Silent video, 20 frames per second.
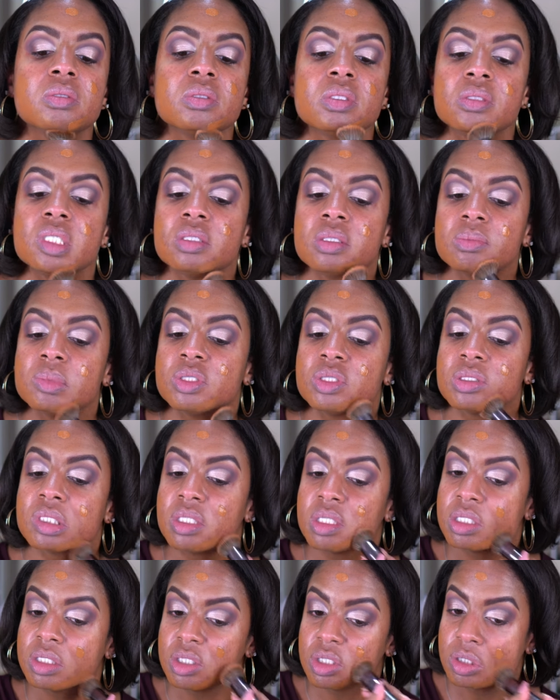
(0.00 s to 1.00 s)
And I'm
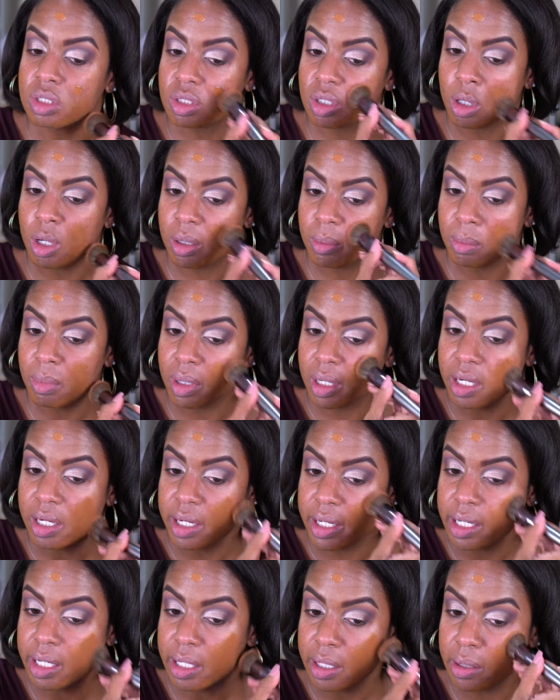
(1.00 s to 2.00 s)
just gonna start
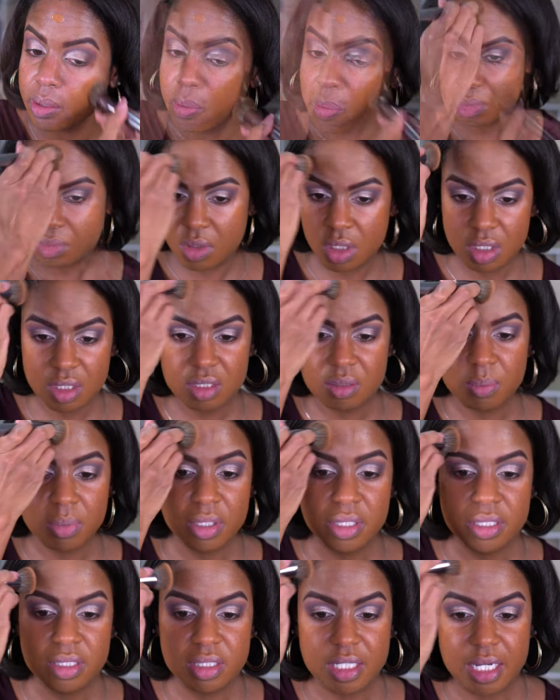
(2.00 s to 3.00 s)
by, this
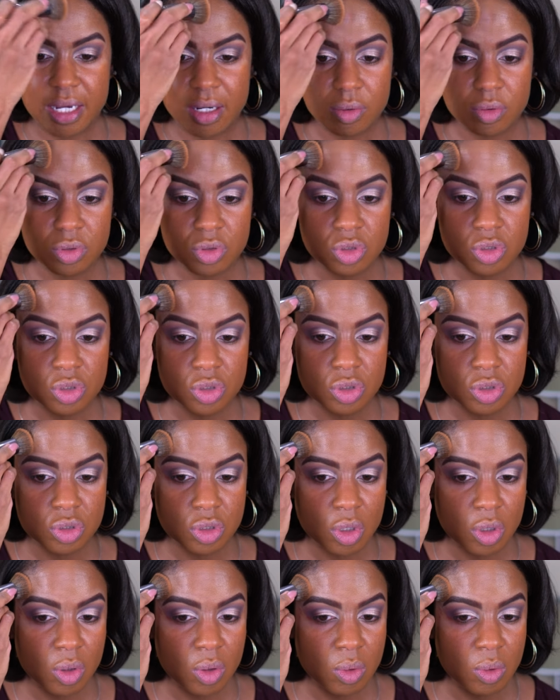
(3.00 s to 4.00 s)
blends out
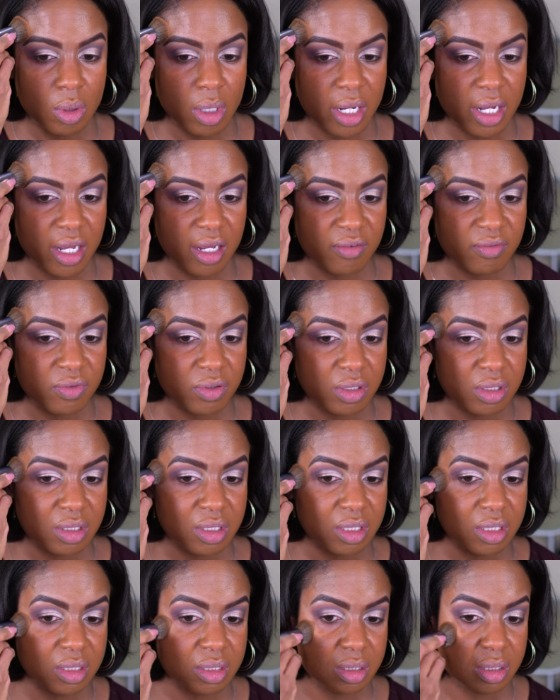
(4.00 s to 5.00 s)
so
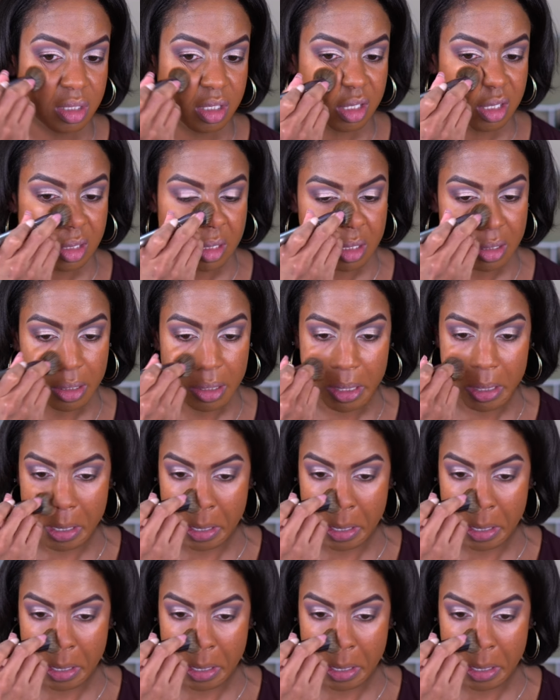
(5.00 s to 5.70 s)
effortlessly.